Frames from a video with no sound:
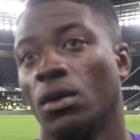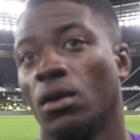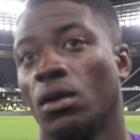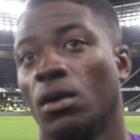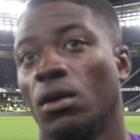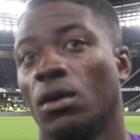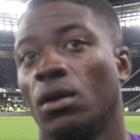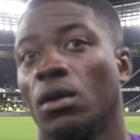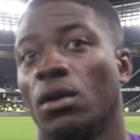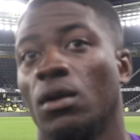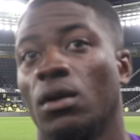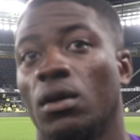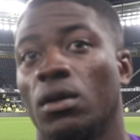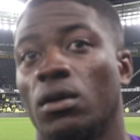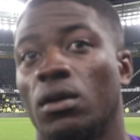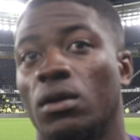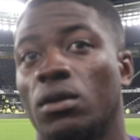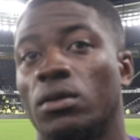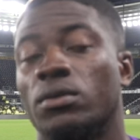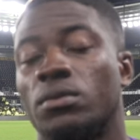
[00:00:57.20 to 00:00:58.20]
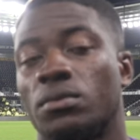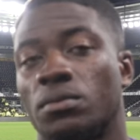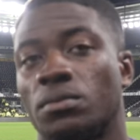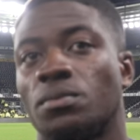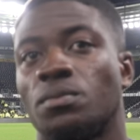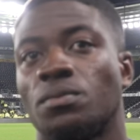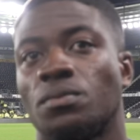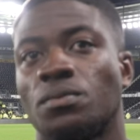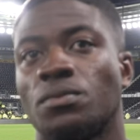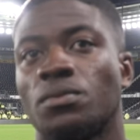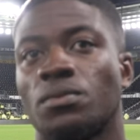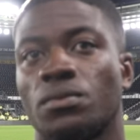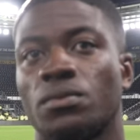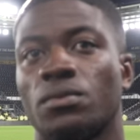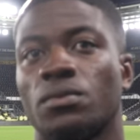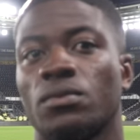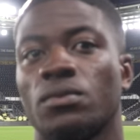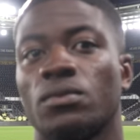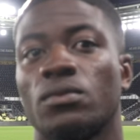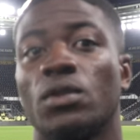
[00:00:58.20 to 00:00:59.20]
recently and, and you've been performing well.
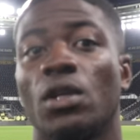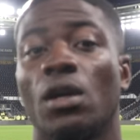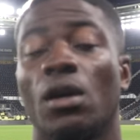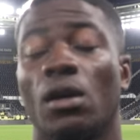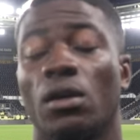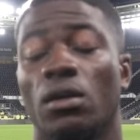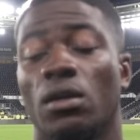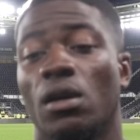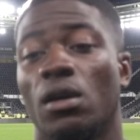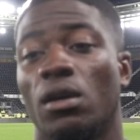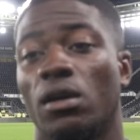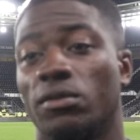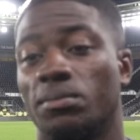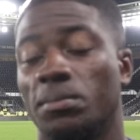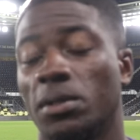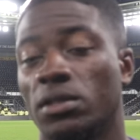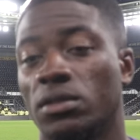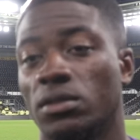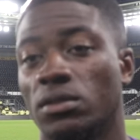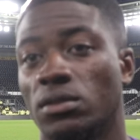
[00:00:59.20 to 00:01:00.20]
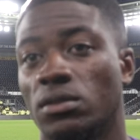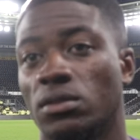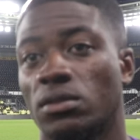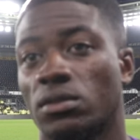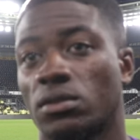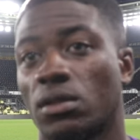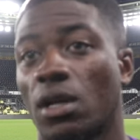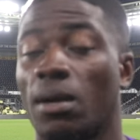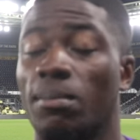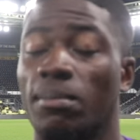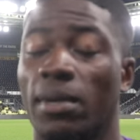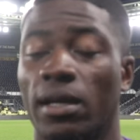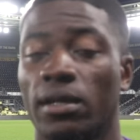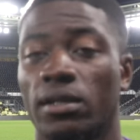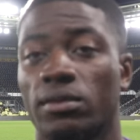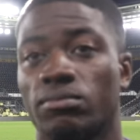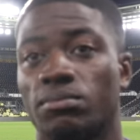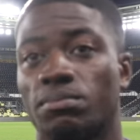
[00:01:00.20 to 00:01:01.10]
Yeah, yeah, I've been come back